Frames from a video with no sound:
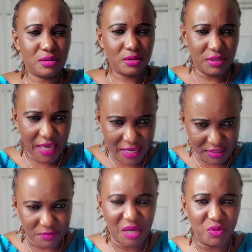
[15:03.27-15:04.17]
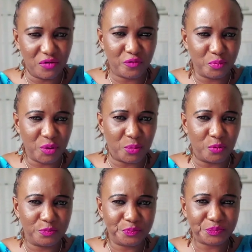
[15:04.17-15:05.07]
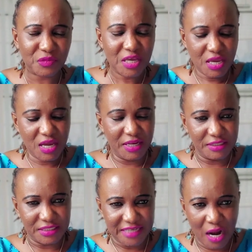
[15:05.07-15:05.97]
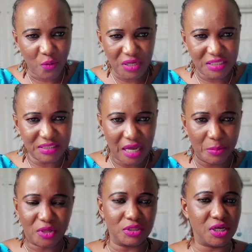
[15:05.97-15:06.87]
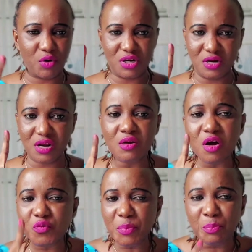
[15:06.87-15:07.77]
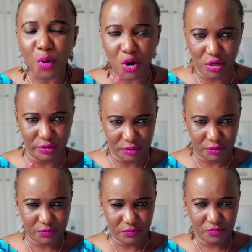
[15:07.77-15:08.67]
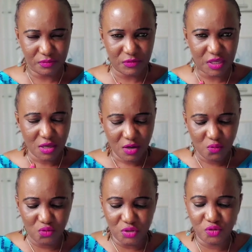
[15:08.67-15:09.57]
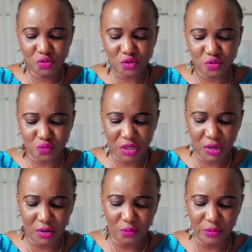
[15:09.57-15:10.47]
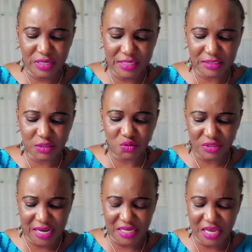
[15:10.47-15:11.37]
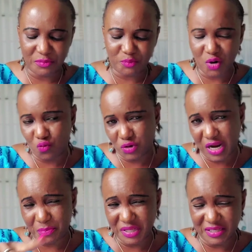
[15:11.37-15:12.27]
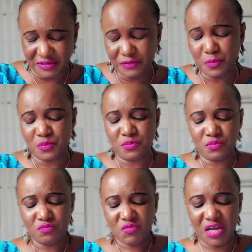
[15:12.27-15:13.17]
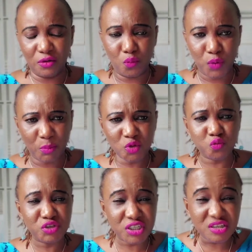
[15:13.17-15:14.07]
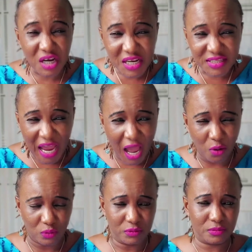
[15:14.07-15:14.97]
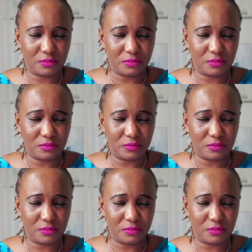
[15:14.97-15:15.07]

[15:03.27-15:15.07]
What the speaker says: Yes, my beautiful people. It is not written down because there were no reporters. We used to listen to 98.1, I believe, and the rebels will shut it down.